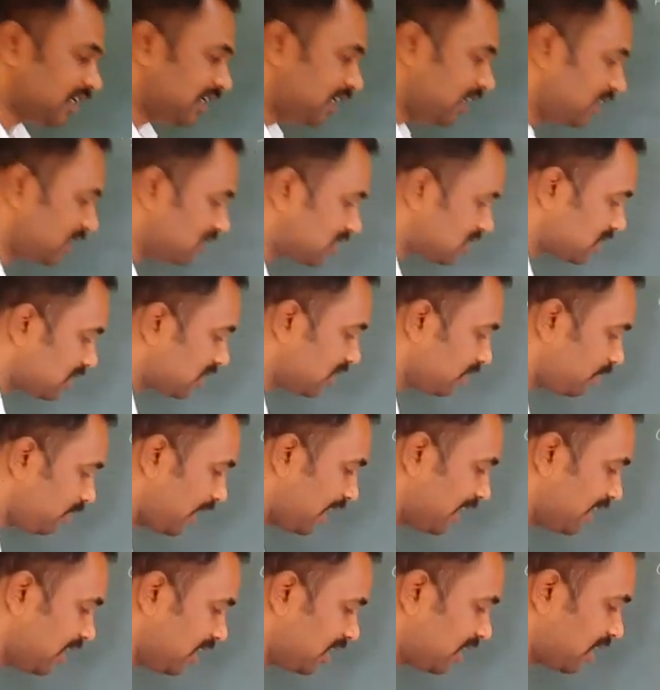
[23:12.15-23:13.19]
Hence,
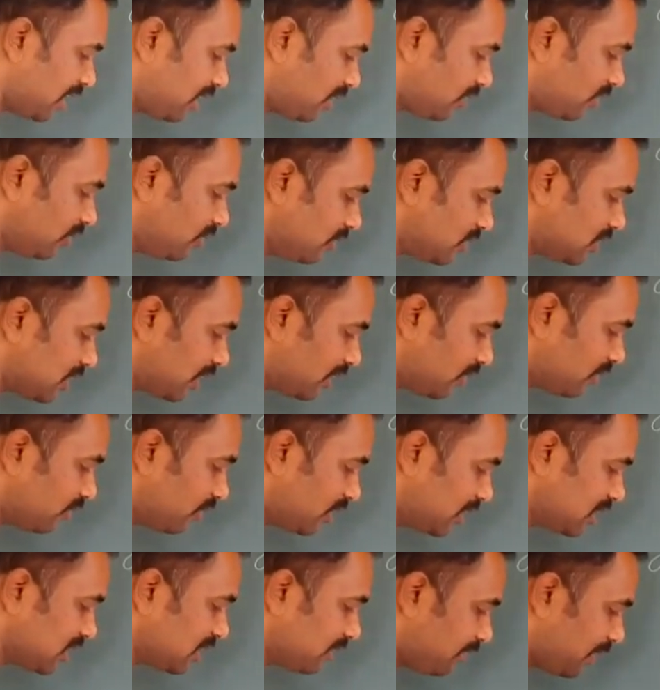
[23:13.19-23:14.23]
final conclusion.
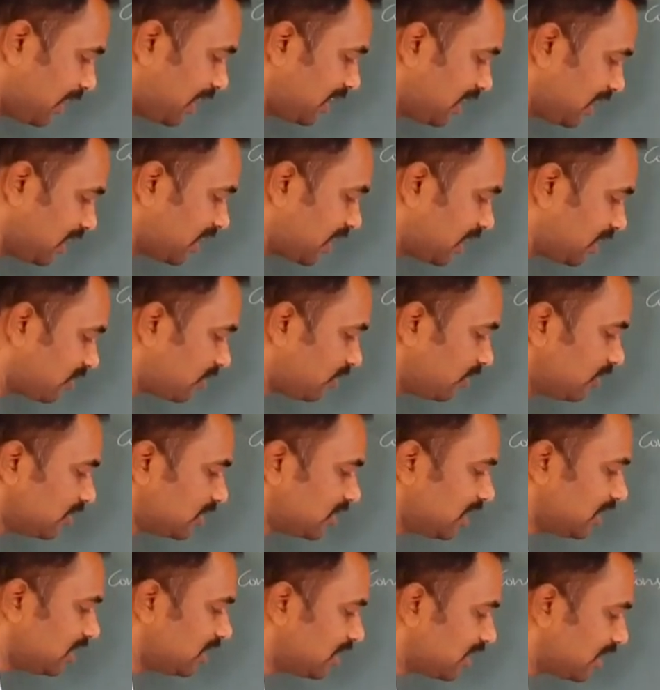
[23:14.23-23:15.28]
What is the final
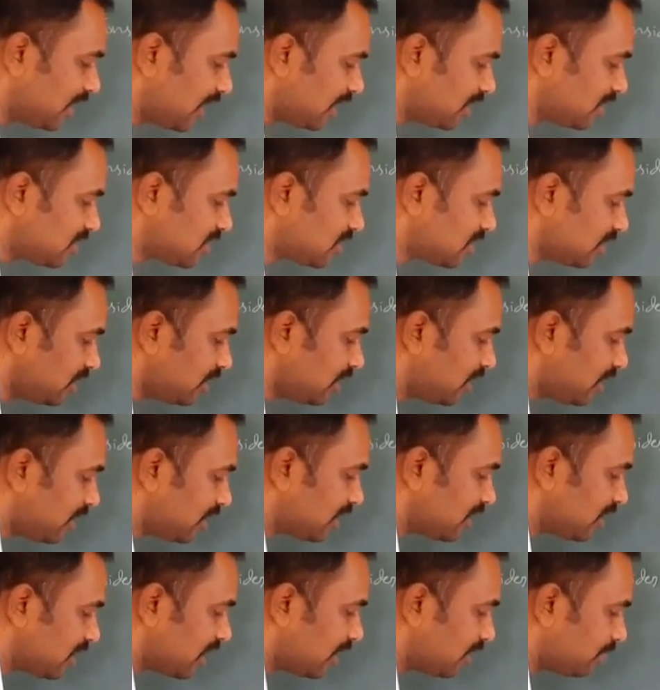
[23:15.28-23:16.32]
conclusion? Hence,
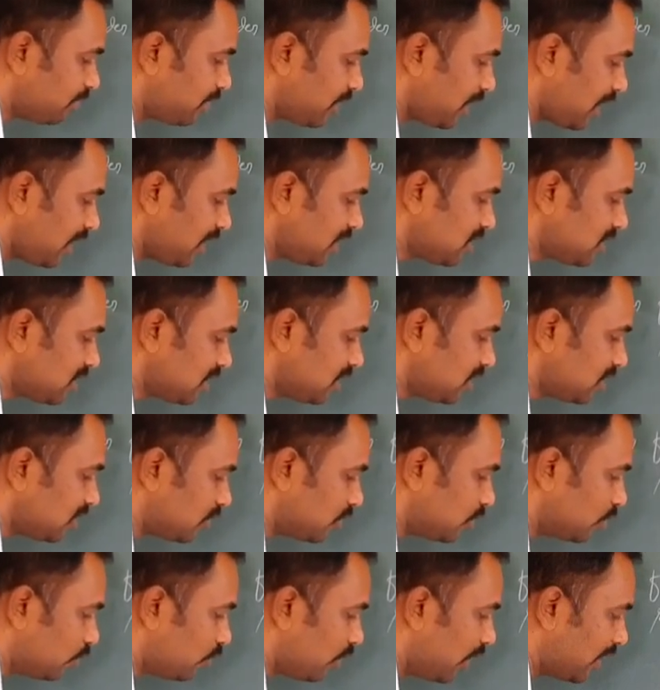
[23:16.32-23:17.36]
f is
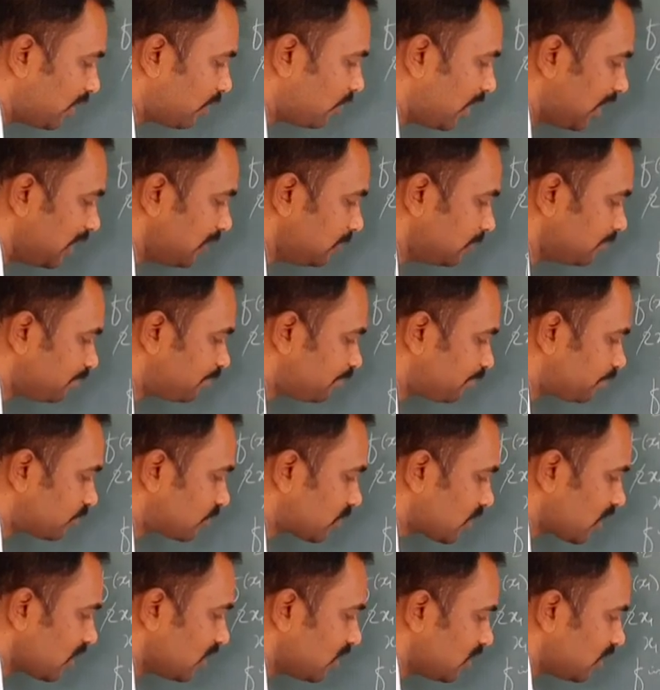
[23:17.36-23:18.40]
1,
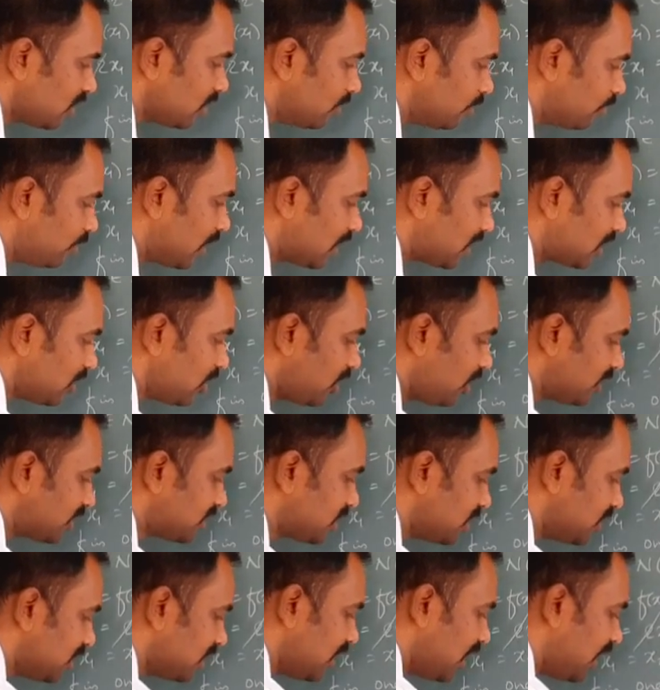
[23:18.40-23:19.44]
but
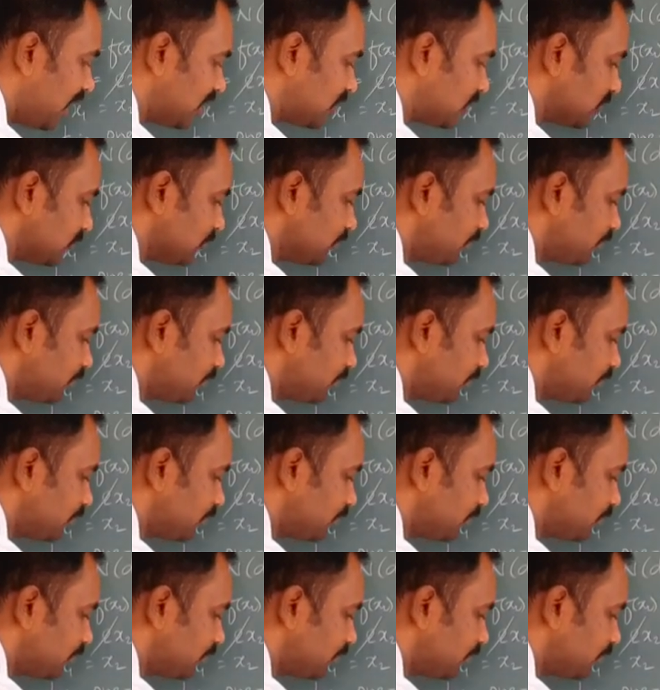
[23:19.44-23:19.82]
not on.